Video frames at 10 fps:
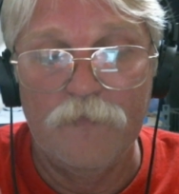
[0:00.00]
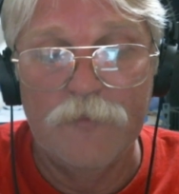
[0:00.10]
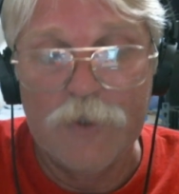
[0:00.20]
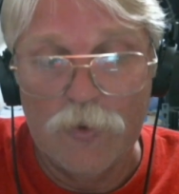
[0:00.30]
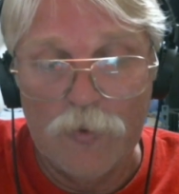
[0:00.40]

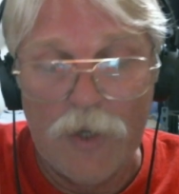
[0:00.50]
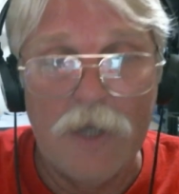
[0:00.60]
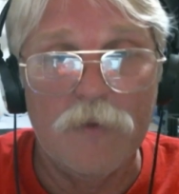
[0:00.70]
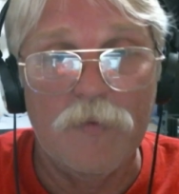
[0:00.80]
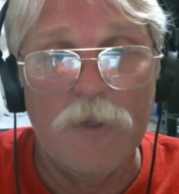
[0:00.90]
your
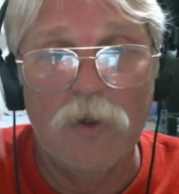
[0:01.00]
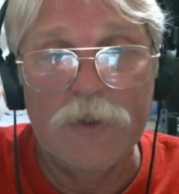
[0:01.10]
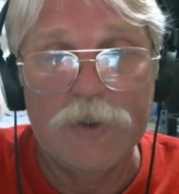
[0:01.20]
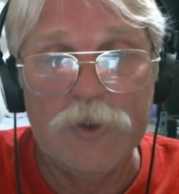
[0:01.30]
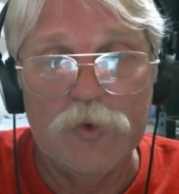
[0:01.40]
end mill
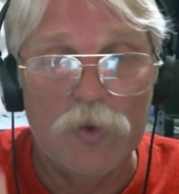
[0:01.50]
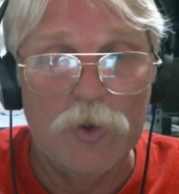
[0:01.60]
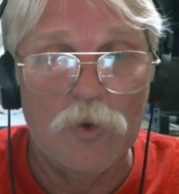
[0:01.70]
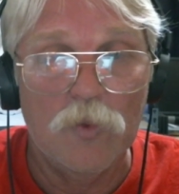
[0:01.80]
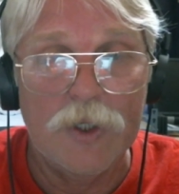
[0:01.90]
that you
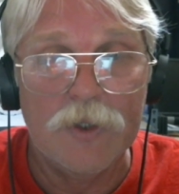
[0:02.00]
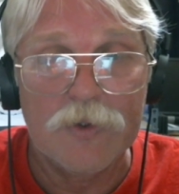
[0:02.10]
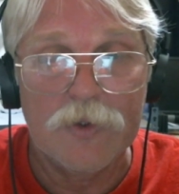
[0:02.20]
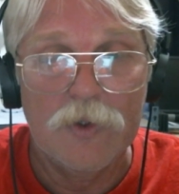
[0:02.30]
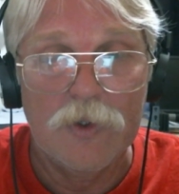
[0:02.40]
drill
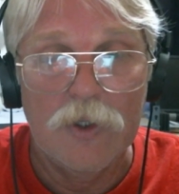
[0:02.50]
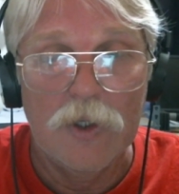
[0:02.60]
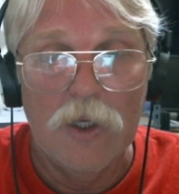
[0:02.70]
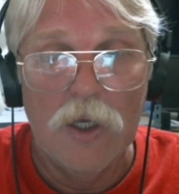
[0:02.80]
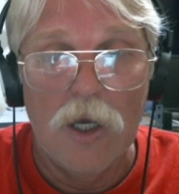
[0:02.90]
with.
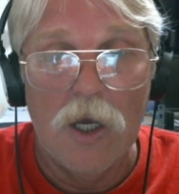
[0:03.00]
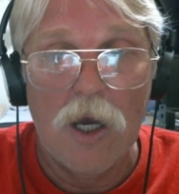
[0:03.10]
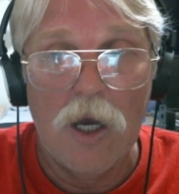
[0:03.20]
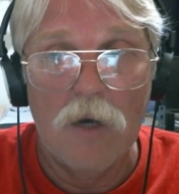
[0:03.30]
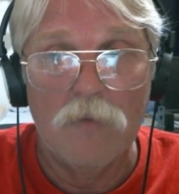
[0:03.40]

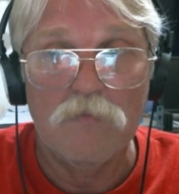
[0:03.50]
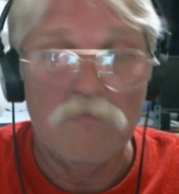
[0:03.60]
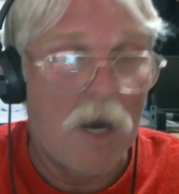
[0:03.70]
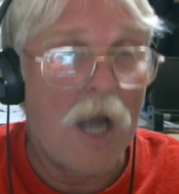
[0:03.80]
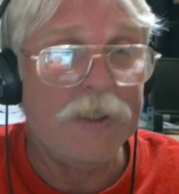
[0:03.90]
Uh,
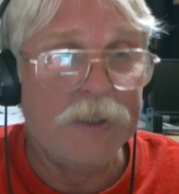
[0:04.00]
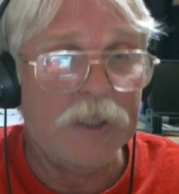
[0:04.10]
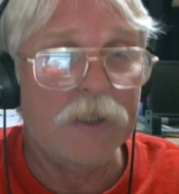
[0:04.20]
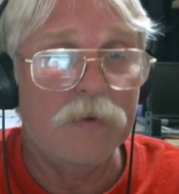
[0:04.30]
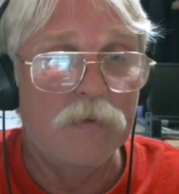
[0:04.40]
mine
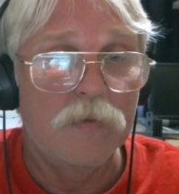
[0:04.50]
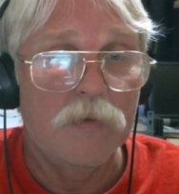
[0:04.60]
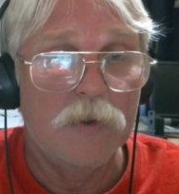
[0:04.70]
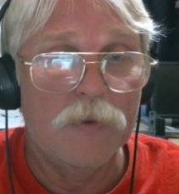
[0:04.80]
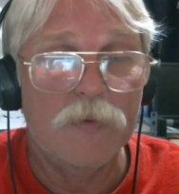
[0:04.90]
did.
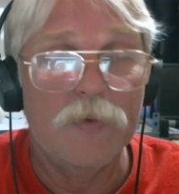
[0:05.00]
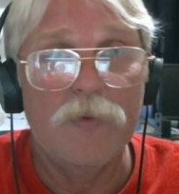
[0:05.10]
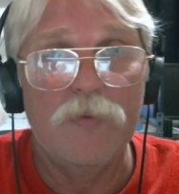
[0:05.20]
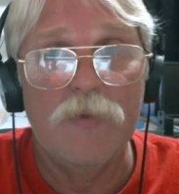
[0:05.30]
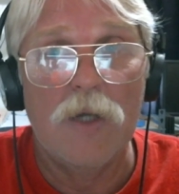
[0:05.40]

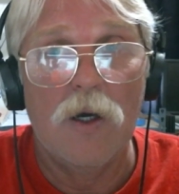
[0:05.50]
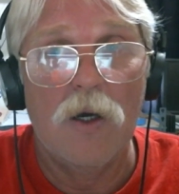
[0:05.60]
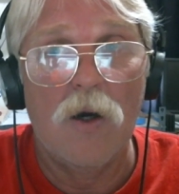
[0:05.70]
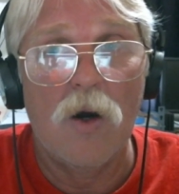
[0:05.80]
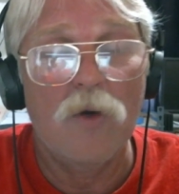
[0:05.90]

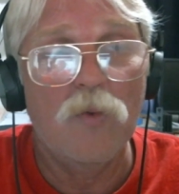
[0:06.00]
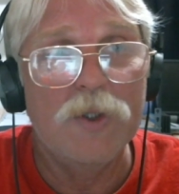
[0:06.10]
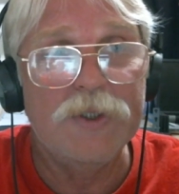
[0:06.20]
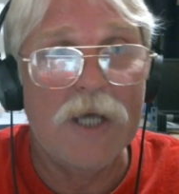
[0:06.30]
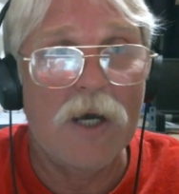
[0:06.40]
Uh,
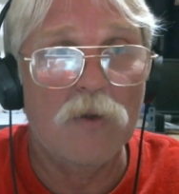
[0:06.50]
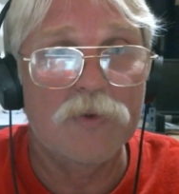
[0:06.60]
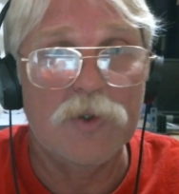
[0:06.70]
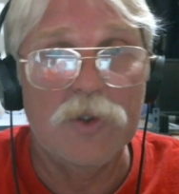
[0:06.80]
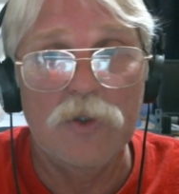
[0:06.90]
hardwood
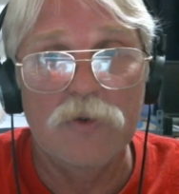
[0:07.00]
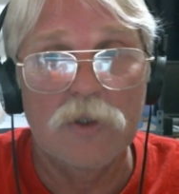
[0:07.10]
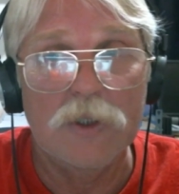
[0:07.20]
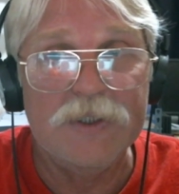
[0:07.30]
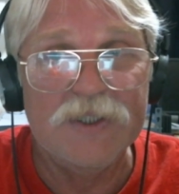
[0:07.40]
dowels are
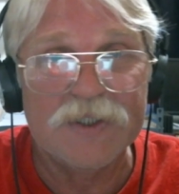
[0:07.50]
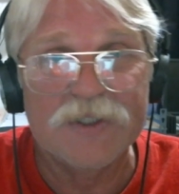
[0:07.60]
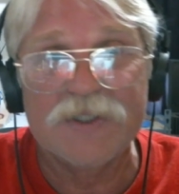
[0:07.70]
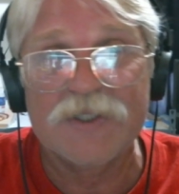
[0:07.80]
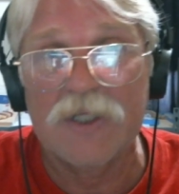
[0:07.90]
usually
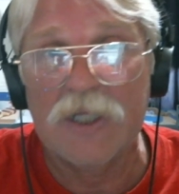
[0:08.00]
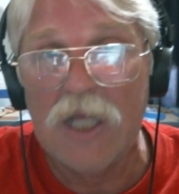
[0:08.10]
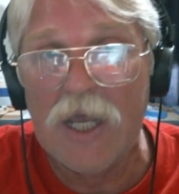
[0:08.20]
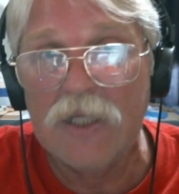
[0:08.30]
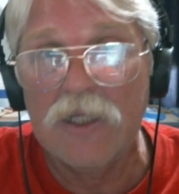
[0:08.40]
just
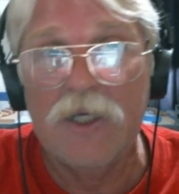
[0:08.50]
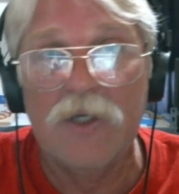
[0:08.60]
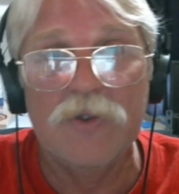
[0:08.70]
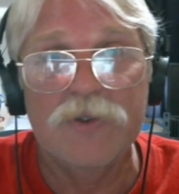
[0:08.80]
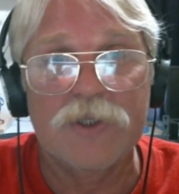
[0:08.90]
slightly
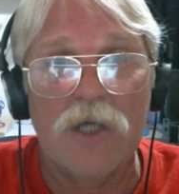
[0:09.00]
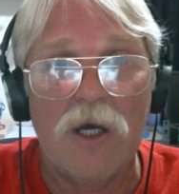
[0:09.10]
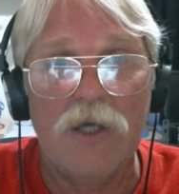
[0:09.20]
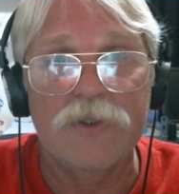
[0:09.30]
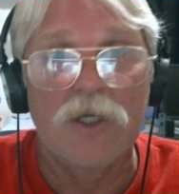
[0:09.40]

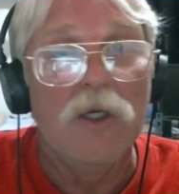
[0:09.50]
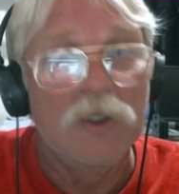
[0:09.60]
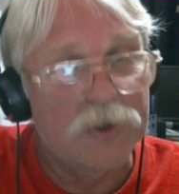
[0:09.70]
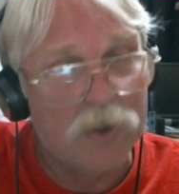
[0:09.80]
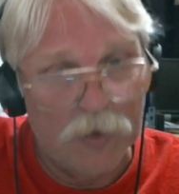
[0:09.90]
undersized,
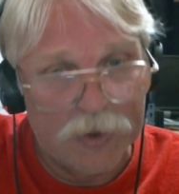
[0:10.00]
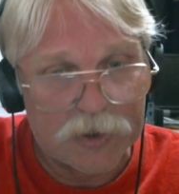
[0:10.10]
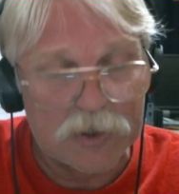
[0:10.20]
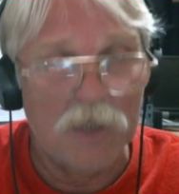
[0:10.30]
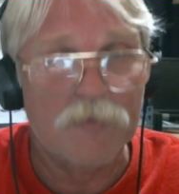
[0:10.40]
so it
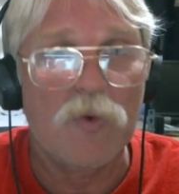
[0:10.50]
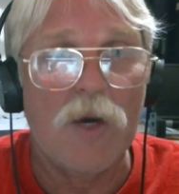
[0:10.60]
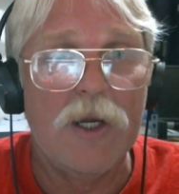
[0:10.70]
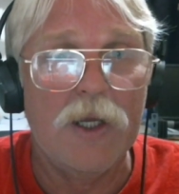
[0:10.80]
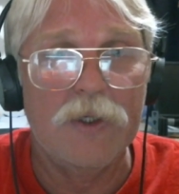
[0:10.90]
slipped
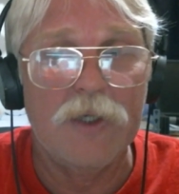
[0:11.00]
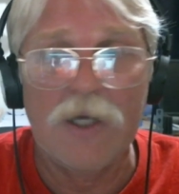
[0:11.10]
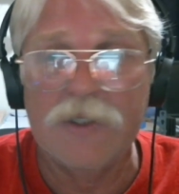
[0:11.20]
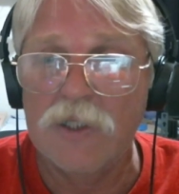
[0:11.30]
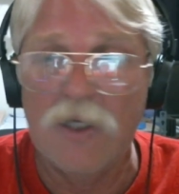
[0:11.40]
right in
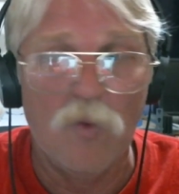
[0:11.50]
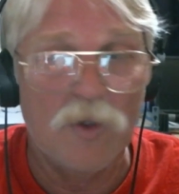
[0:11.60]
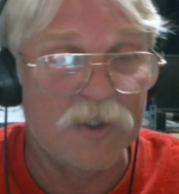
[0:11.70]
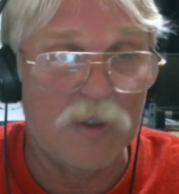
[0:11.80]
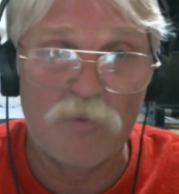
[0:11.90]
nicely. It
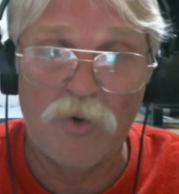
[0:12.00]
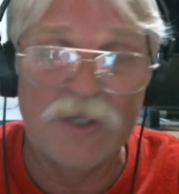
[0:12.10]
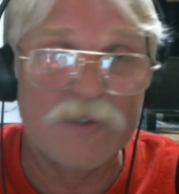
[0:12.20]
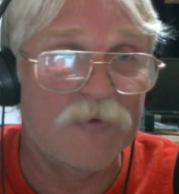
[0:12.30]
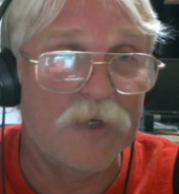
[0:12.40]
wasn't a
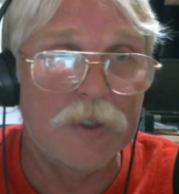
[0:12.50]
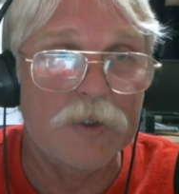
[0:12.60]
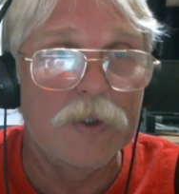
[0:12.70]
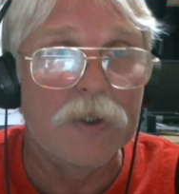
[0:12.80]
press fit,